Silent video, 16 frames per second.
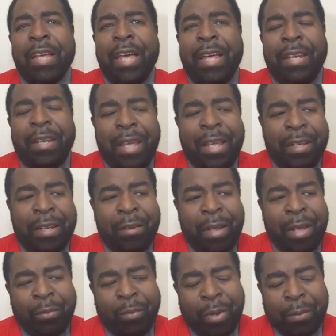
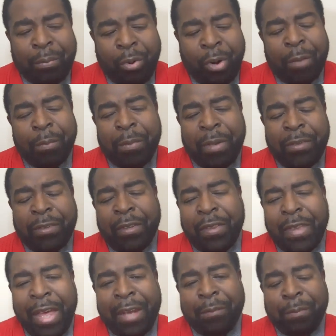And what brought me to
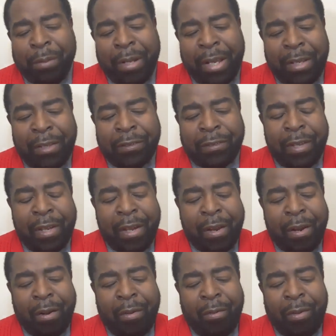that place
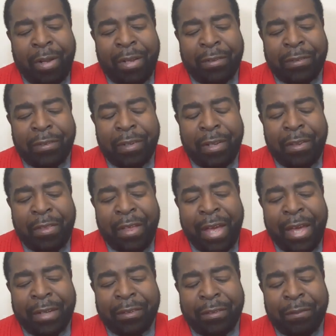was
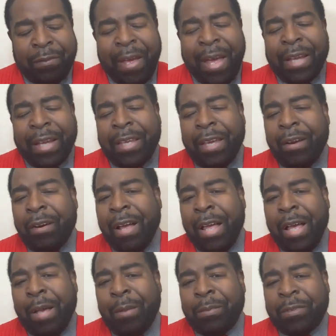that the fact, here I
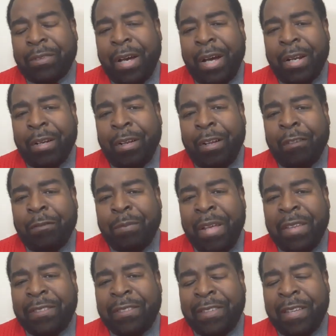am starting off
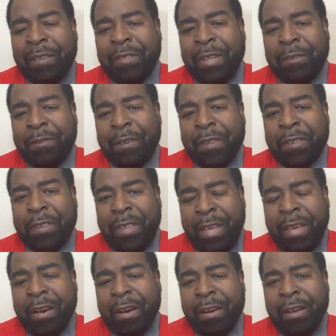my 75th
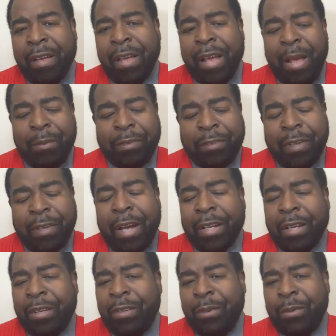year, I'm
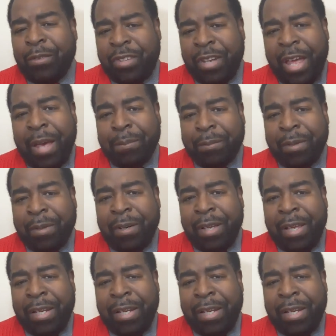starting a new chapter.